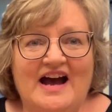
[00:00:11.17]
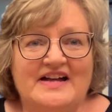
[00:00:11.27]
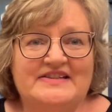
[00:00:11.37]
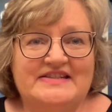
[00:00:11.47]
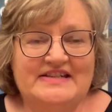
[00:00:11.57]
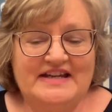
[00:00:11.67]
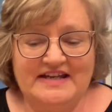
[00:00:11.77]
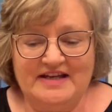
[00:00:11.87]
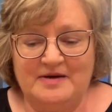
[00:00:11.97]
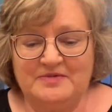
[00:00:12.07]

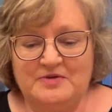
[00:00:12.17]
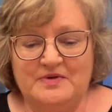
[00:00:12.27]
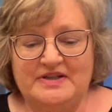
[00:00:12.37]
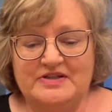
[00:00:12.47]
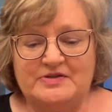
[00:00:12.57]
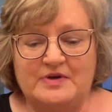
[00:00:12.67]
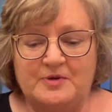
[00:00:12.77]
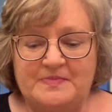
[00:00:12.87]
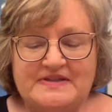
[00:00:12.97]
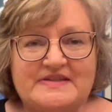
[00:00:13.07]
Today I'm going to
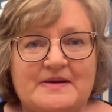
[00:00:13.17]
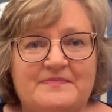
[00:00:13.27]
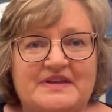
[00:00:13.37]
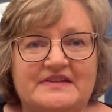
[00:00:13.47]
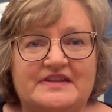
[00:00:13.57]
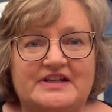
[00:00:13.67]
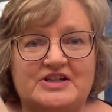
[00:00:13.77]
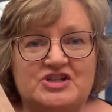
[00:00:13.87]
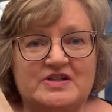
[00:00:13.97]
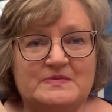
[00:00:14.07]
open something that I
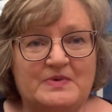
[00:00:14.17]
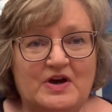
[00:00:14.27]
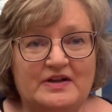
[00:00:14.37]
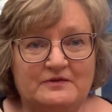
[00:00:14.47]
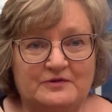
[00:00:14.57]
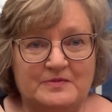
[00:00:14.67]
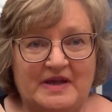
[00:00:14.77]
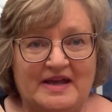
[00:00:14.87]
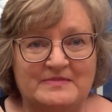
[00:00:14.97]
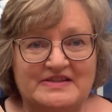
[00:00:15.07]
just bought from
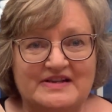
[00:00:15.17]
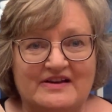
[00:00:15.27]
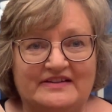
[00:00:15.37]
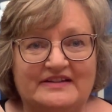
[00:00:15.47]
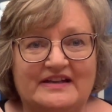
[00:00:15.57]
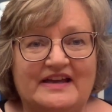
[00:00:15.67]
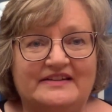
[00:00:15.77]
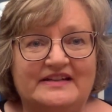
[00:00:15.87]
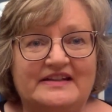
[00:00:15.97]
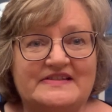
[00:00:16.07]
Amazon,
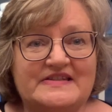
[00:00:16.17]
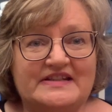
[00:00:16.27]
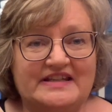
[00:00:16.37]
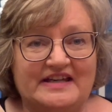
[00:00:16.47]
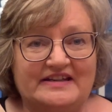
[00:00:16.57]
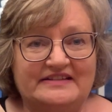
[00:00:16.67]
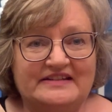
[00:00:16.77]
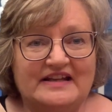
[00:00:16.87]
and it's a kit.